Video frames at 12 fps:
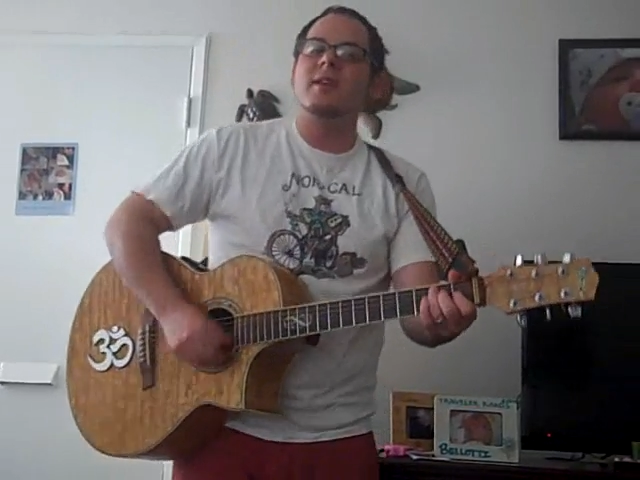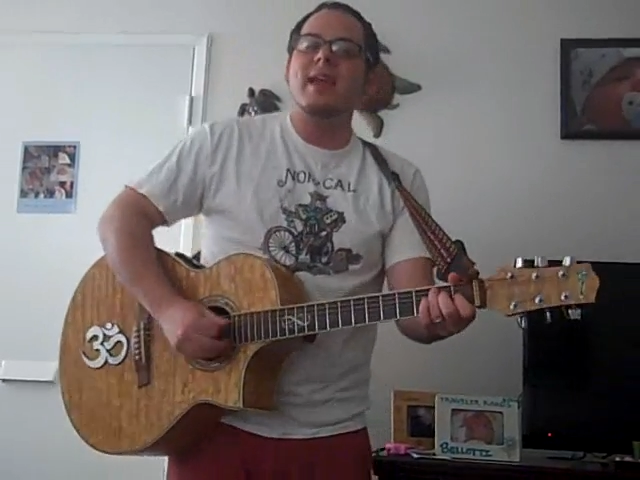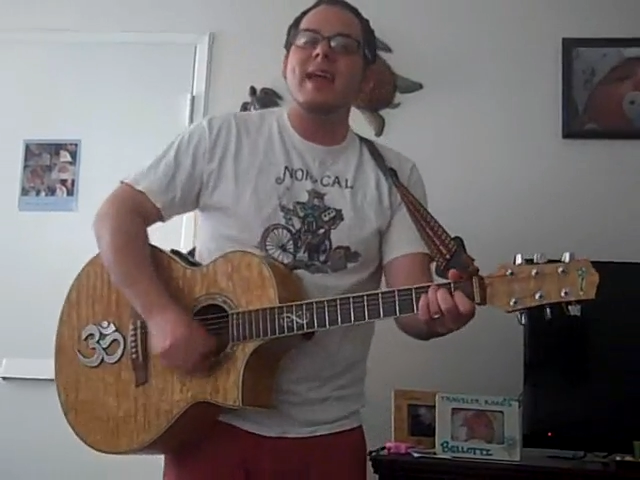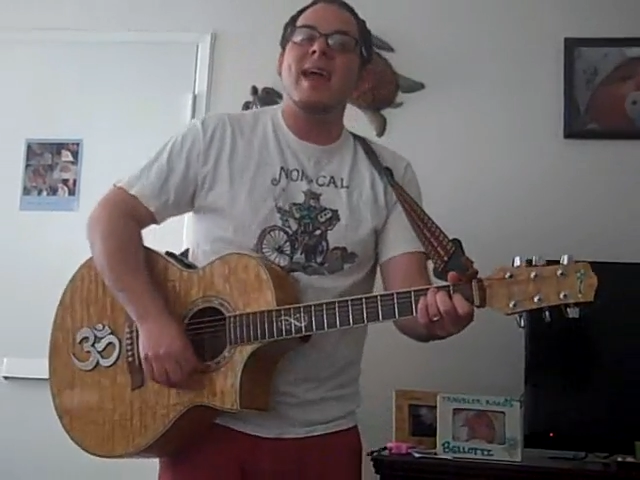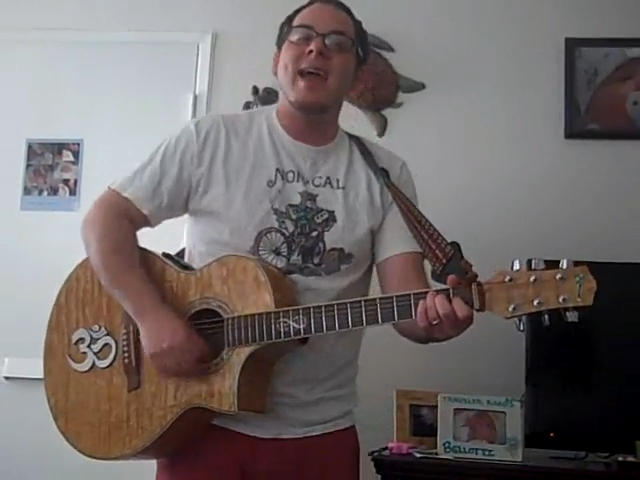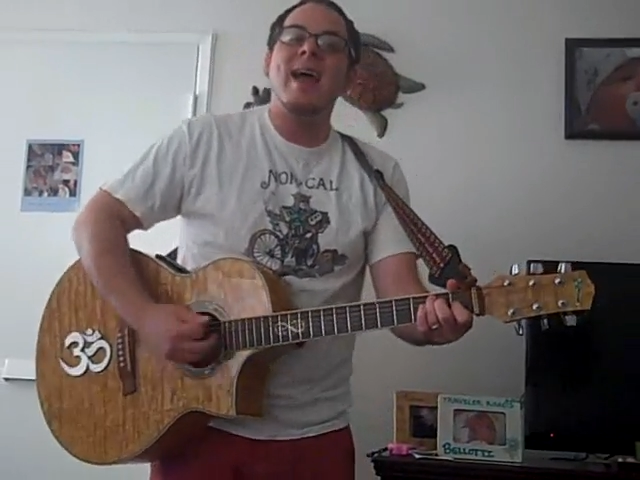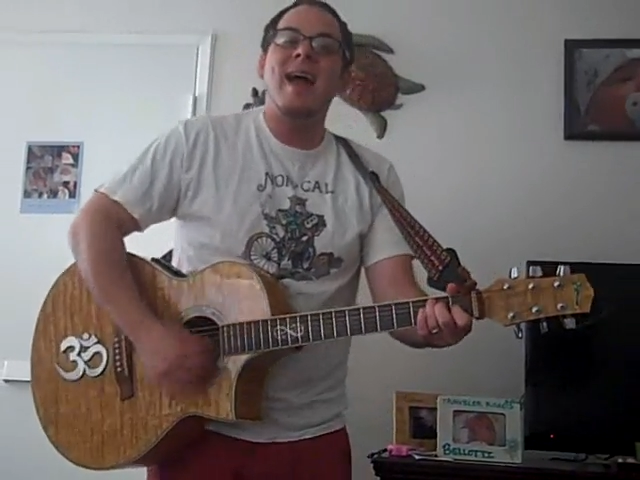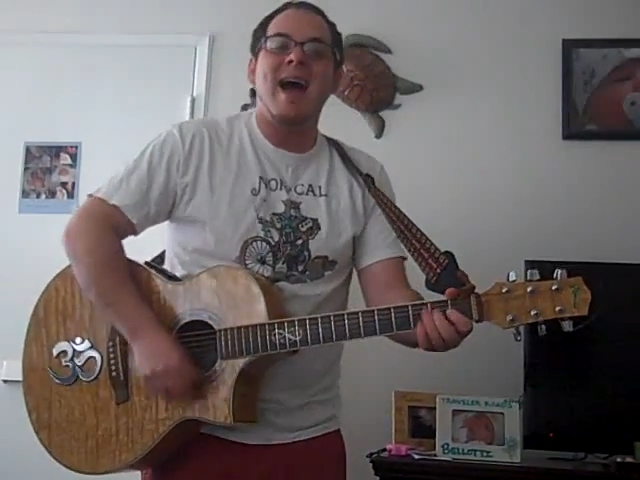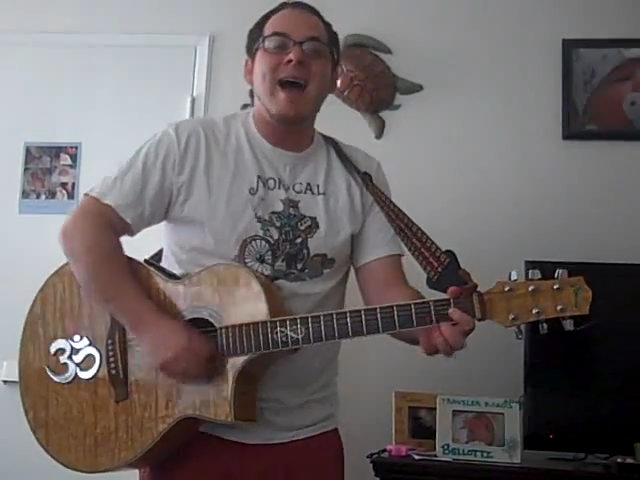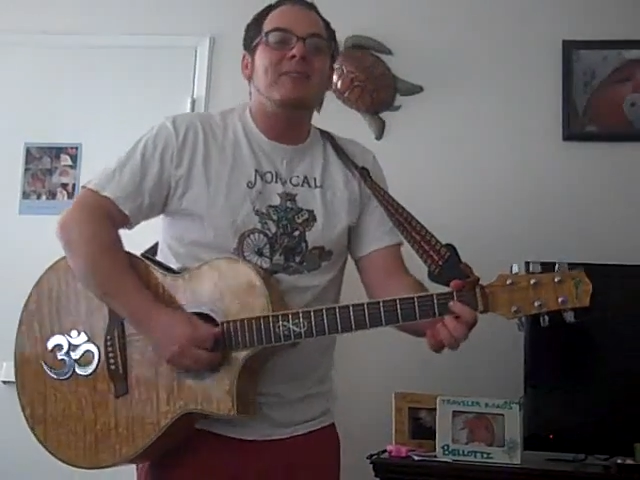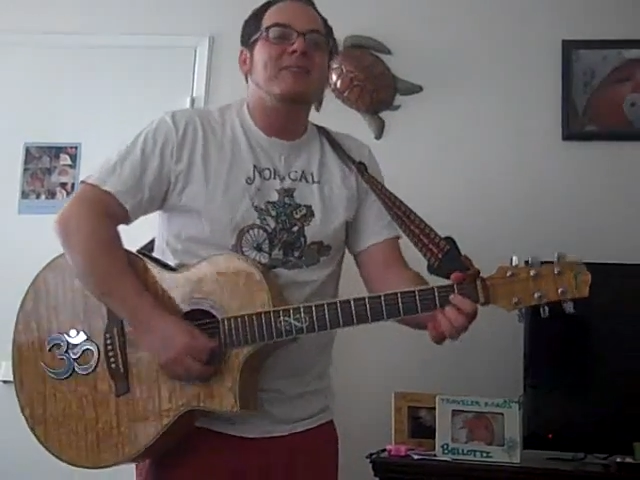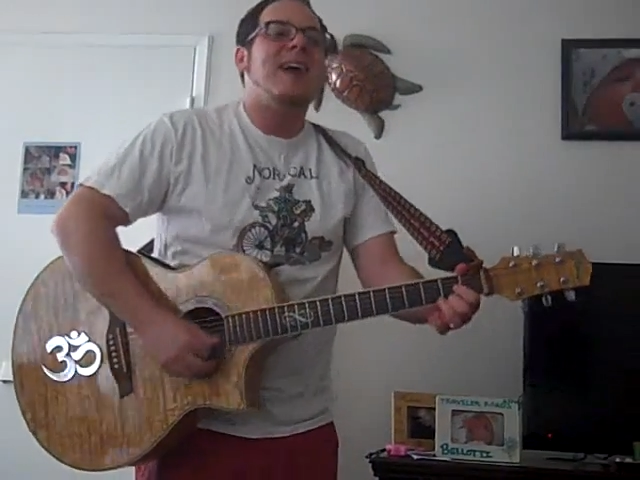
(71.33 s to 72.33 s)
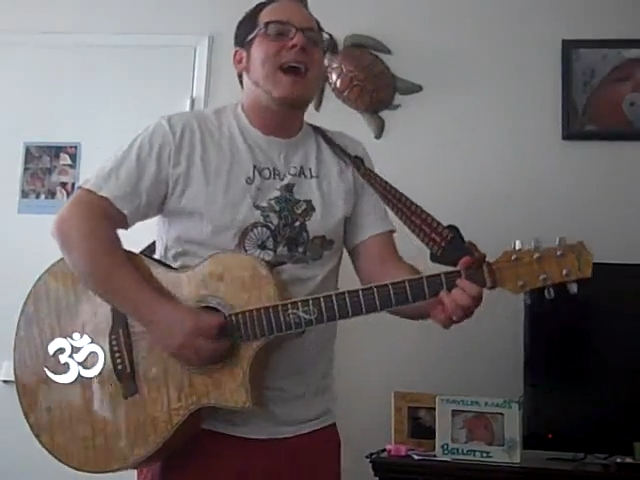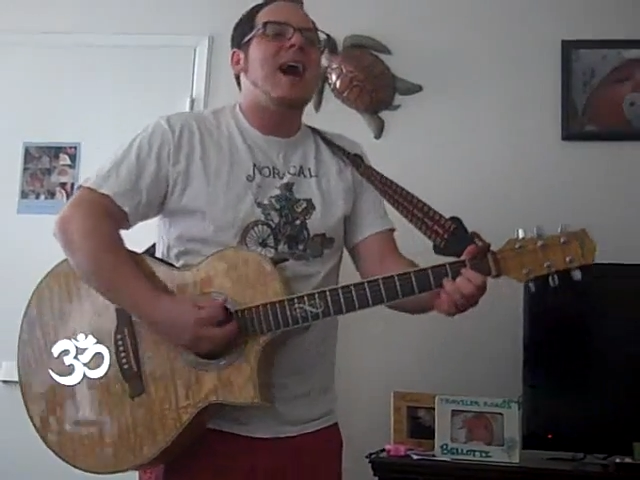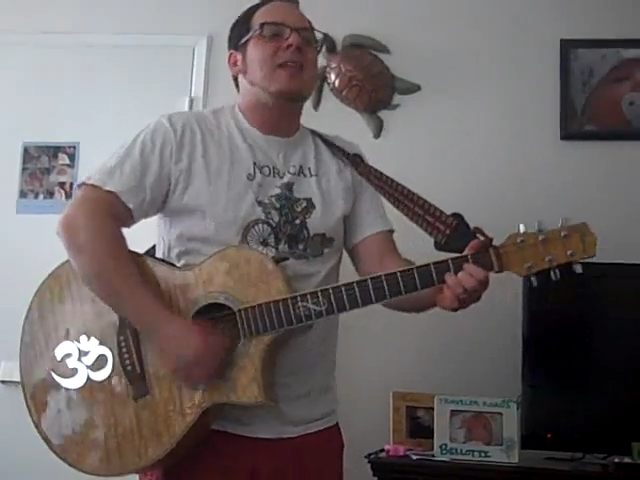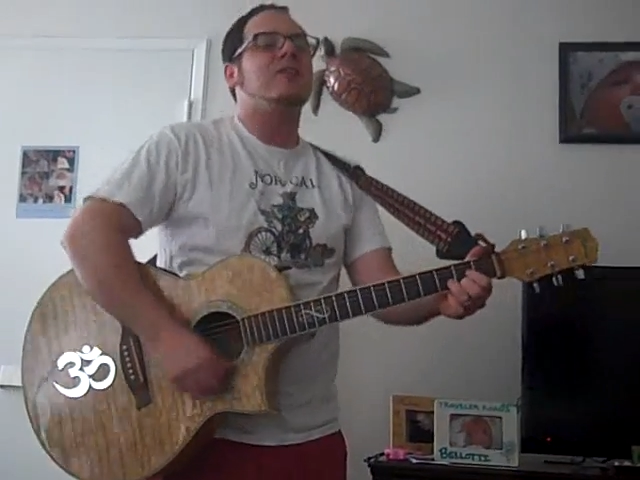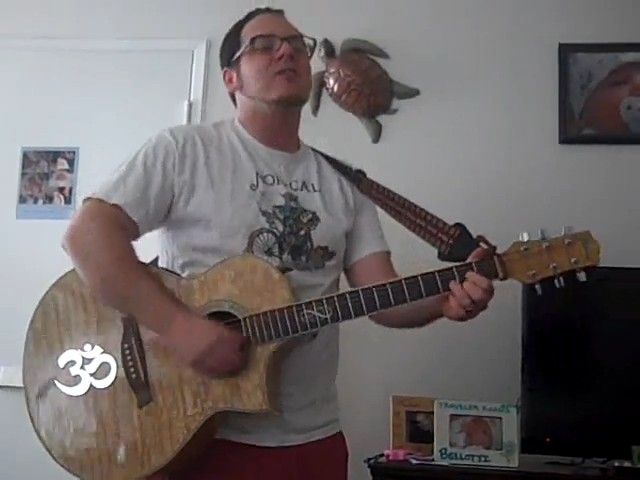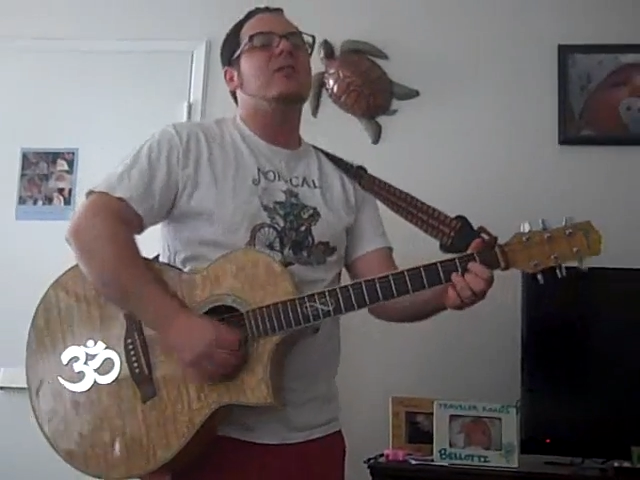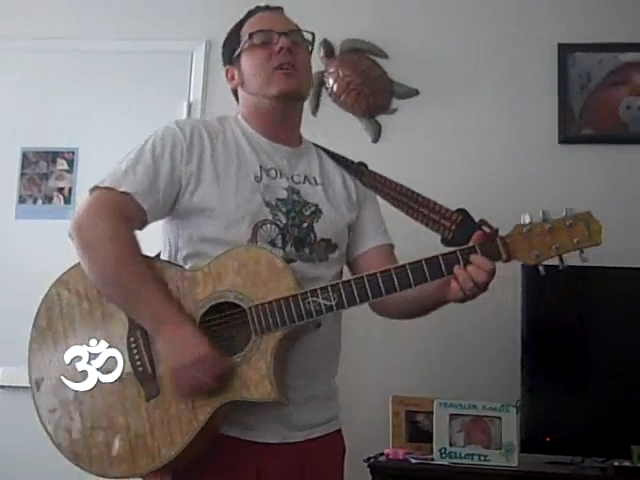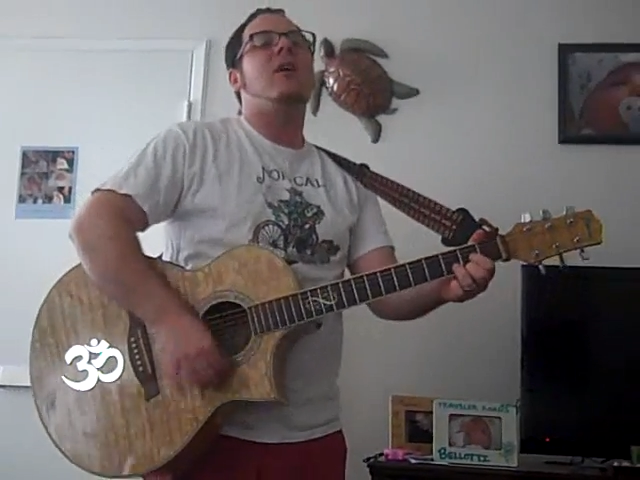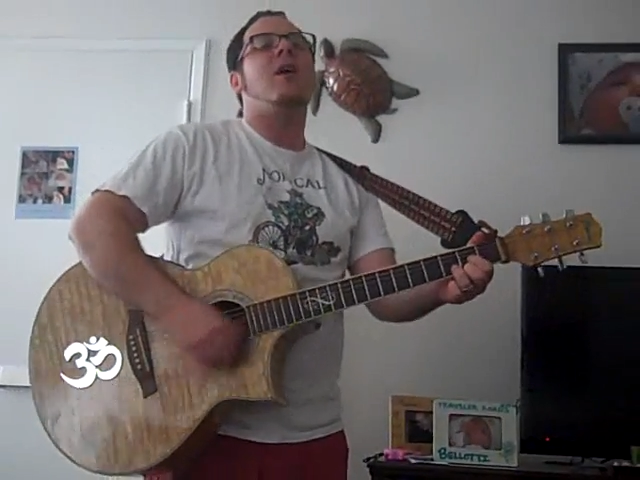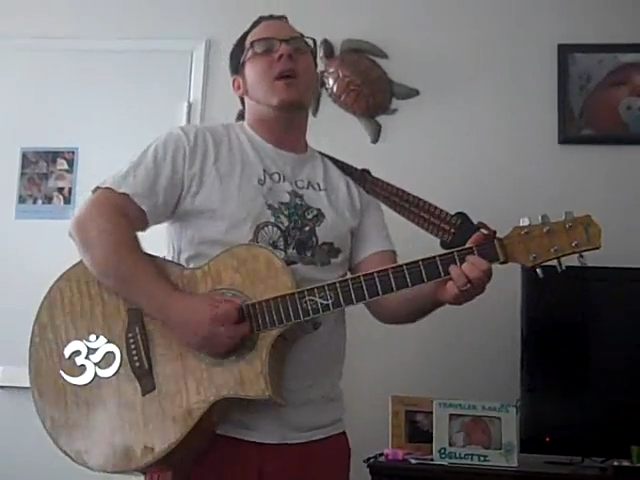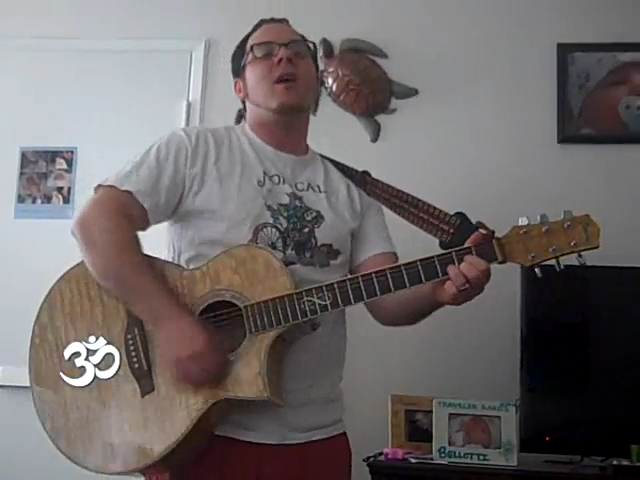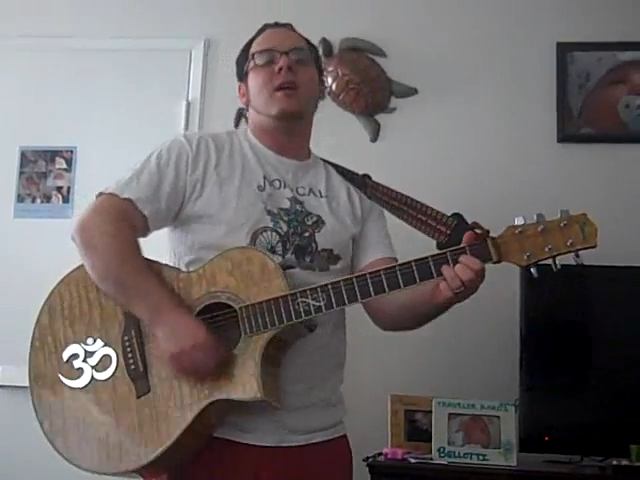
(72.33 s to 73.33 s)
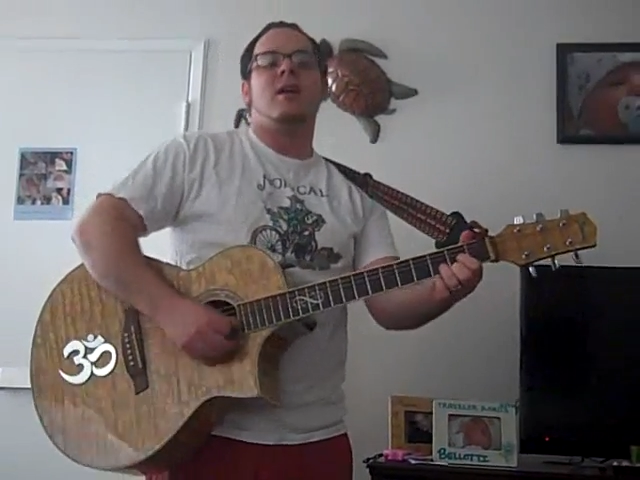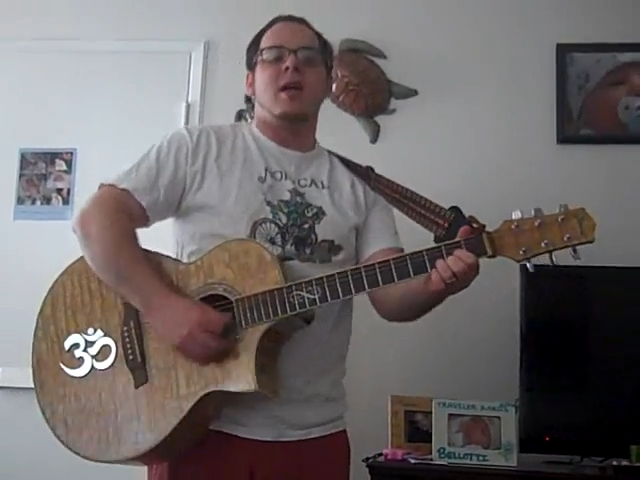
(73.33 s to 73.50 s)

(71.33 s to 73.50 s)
yeah, I've got a car,